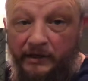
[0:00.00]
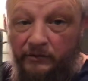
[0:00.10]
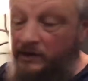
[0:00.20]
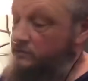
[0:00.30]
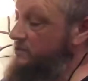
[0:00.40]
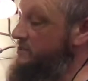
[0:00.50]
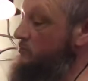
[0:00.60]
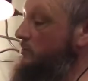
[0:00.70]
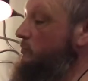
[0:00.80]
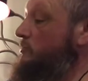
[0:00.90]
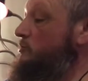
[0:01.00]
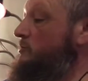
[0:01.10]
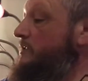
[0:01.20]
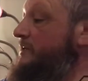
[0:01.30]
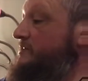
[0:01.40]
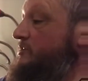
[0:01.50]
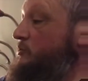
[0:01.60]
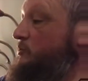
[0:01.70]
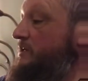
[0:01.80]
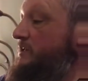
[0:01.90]
around to see what it would look like as a
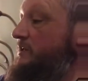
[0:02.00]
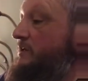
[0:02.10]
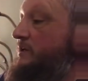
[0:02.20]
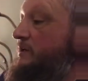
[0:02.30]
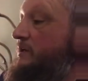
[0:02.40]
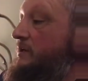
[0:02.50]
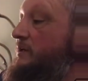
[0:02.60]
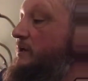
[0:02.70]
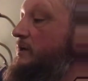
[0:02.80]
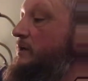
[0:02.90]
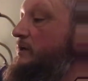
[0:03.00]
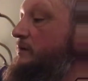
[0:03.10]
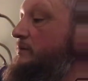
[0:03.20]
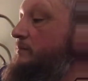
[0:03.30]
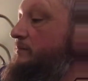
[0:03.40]
grid. Um,